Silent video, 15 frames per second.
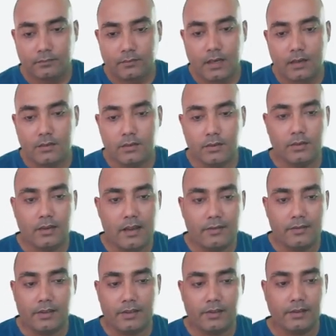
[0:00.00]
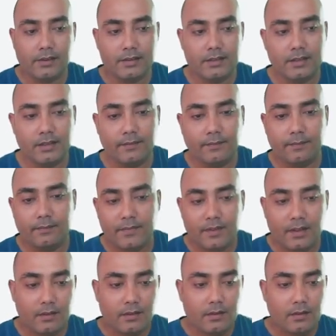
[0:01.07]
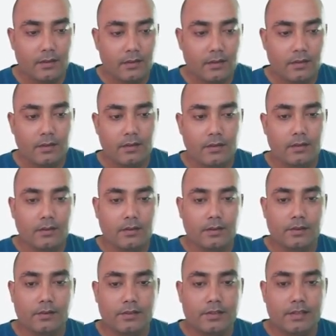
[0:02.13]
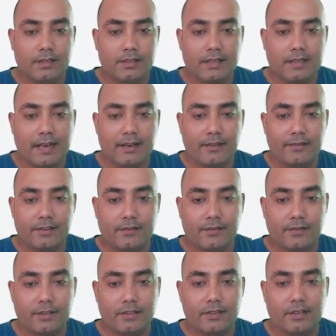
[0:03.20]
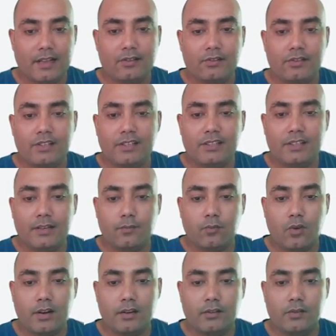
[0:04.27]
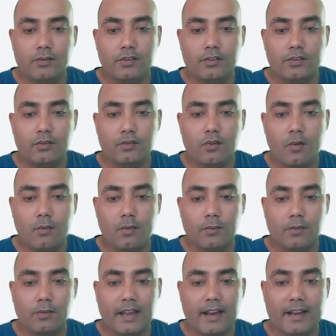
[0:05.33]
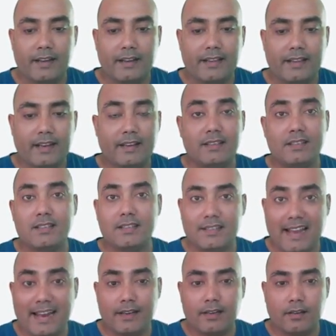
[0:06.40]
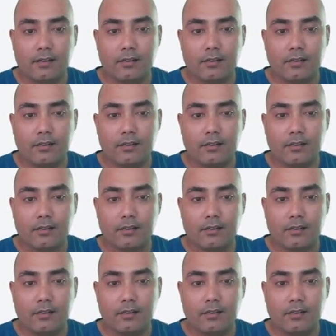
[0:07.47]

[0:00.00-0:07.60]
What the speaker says: So now here you can see, you'll see this kind of interface. Now step one, you need to come up with the idea, that is title.